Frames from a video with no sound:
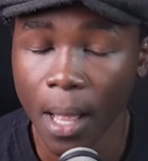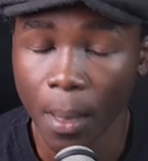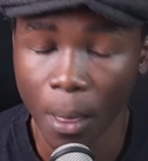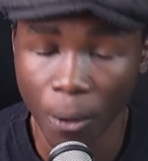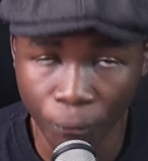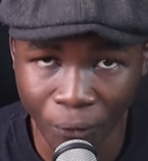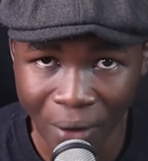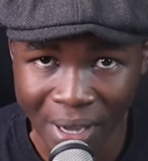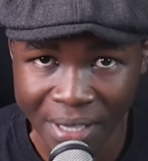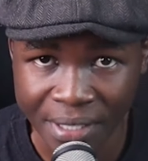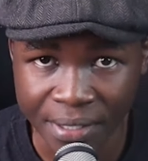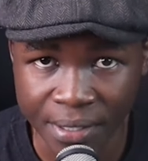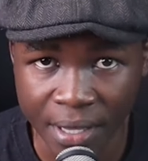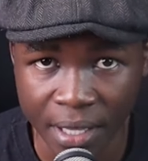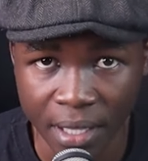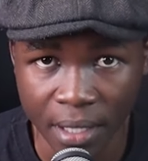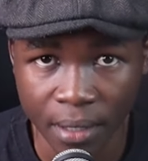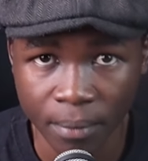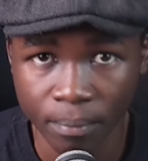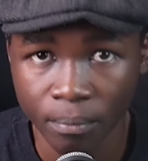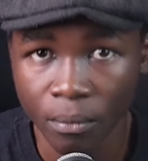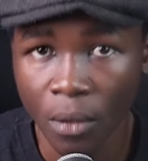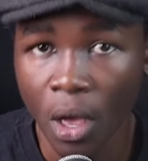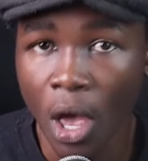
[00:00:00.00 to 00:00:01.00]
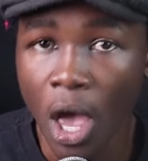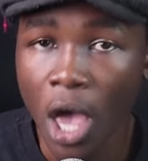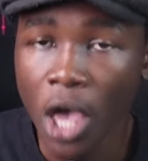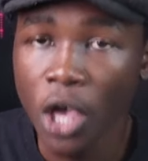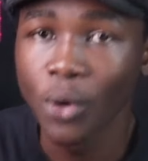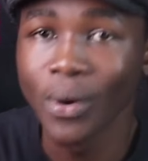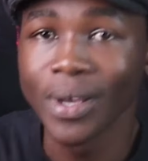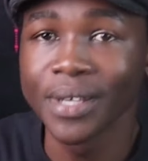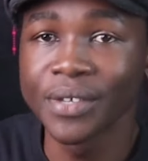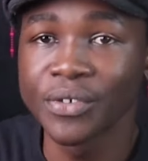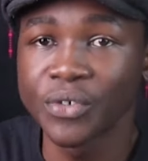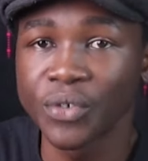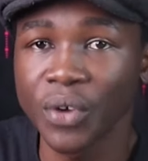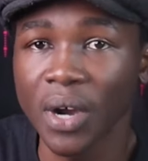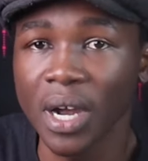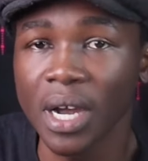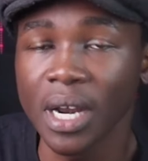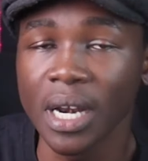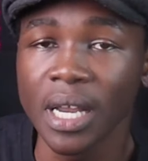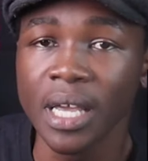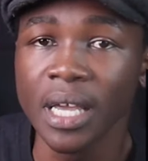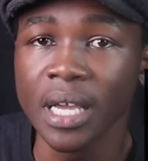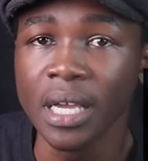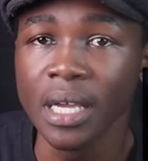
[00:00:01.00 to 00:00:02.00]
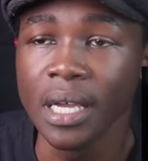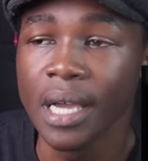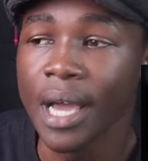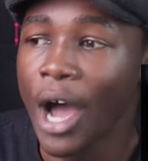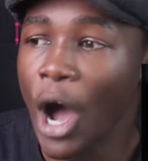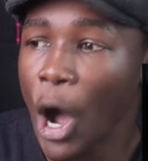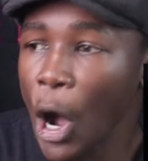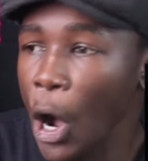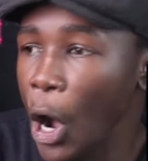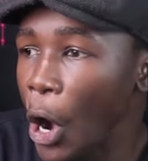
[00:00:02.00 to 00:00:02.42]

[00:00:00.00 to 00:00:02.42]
The first thing, you are struggling